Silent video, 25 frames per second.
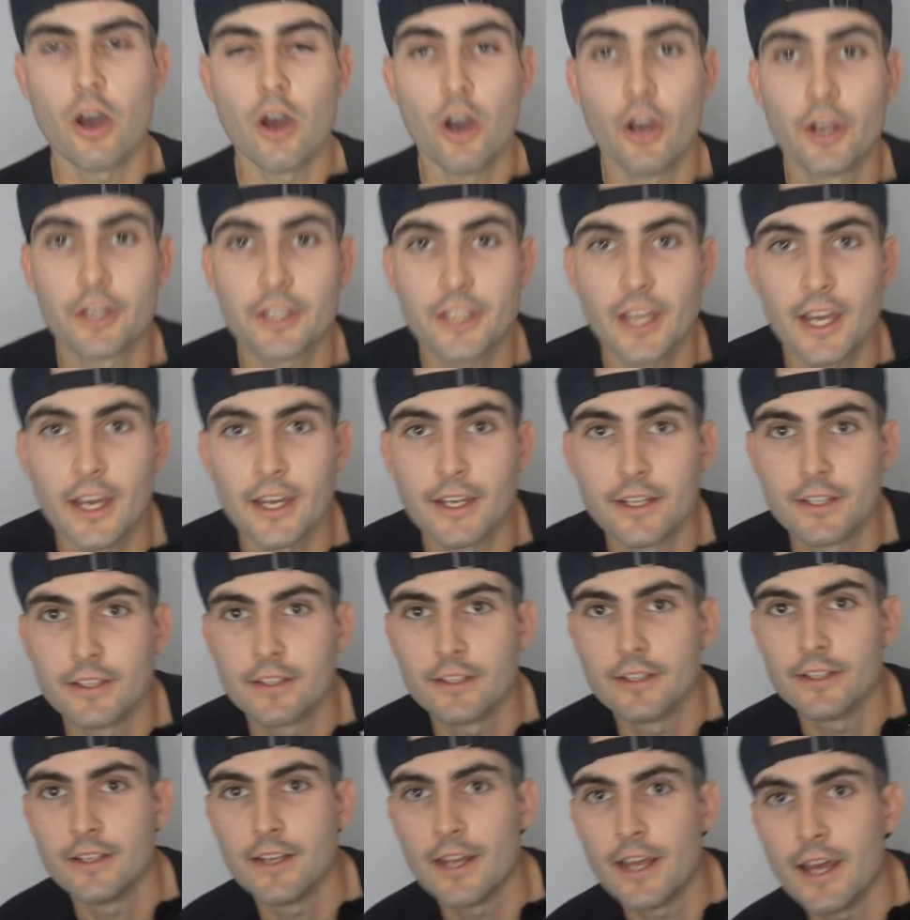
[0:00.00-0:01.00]
Okay,
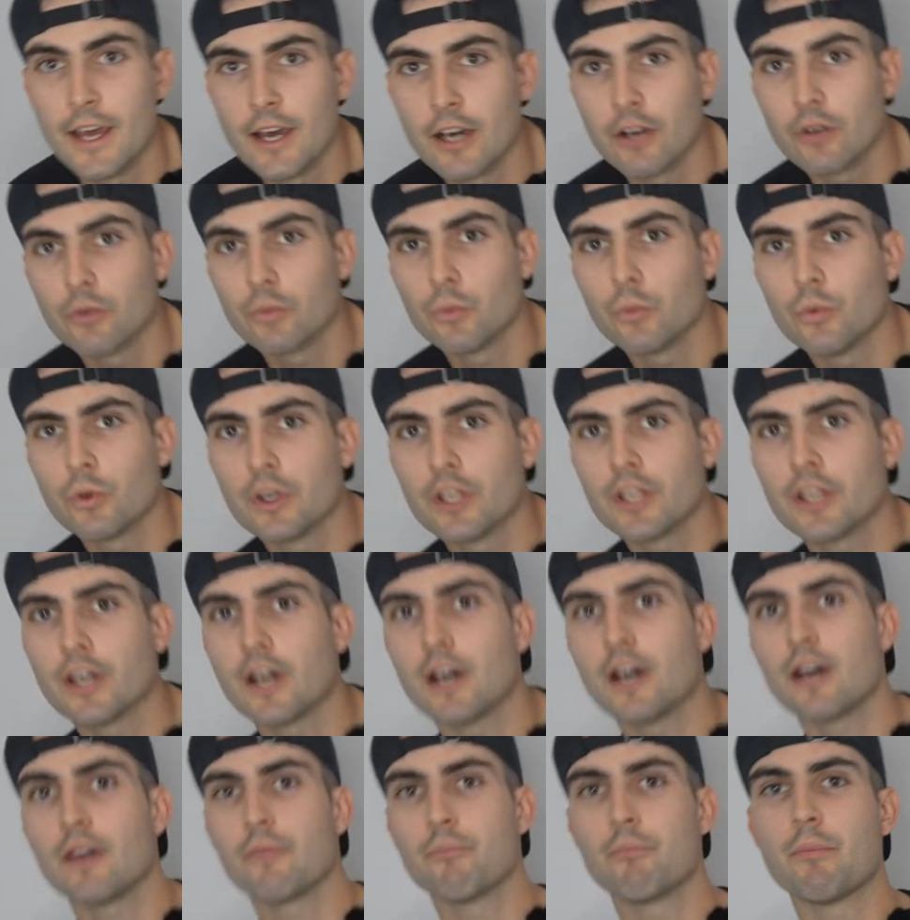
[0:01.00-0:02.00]
now we
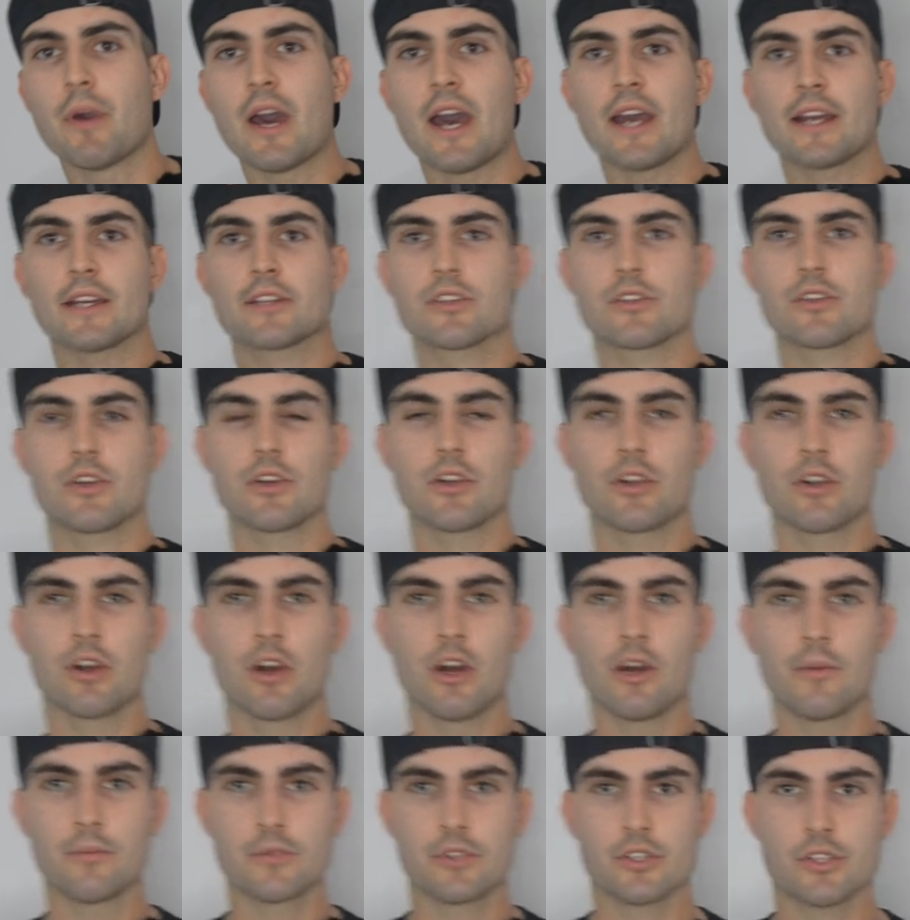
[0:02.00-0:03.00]
are back. So
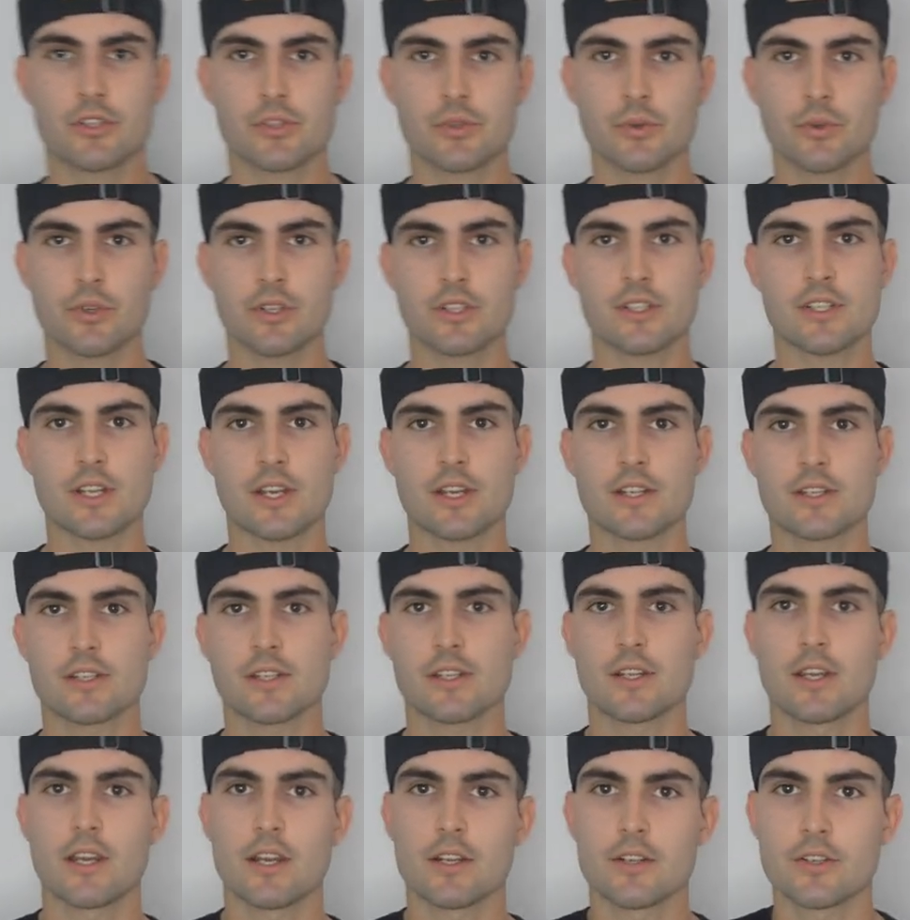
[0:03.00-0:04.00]
I'm just sort of
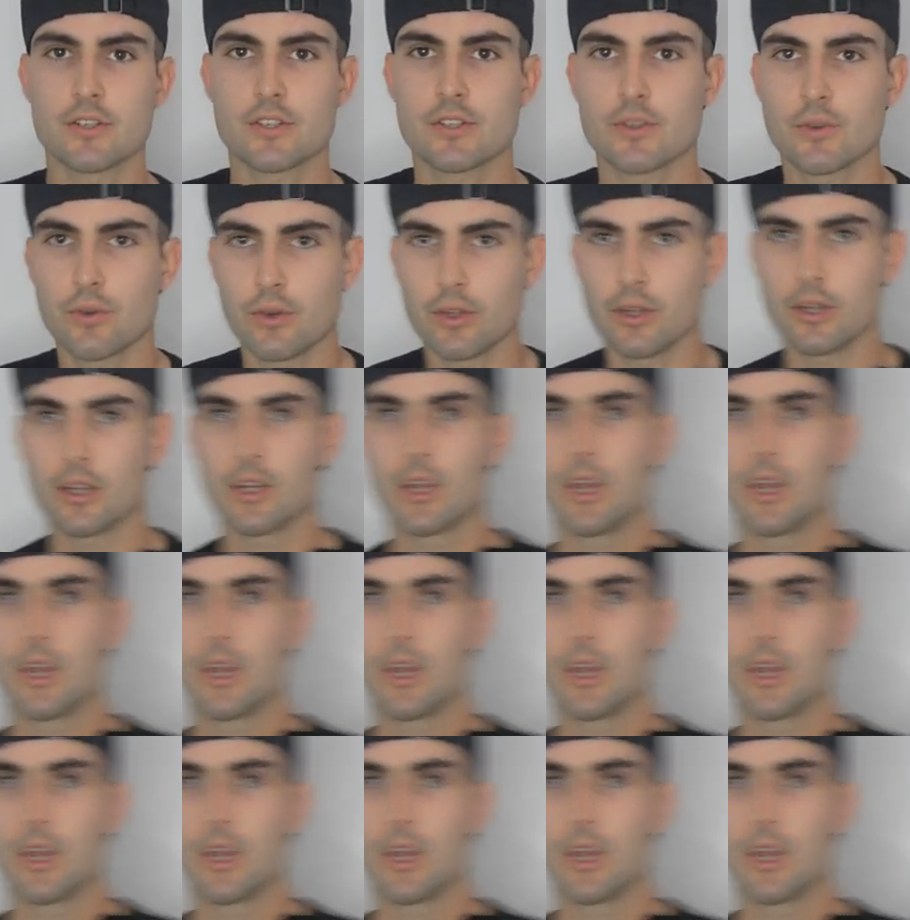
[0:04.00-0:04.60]
testing out, just sort of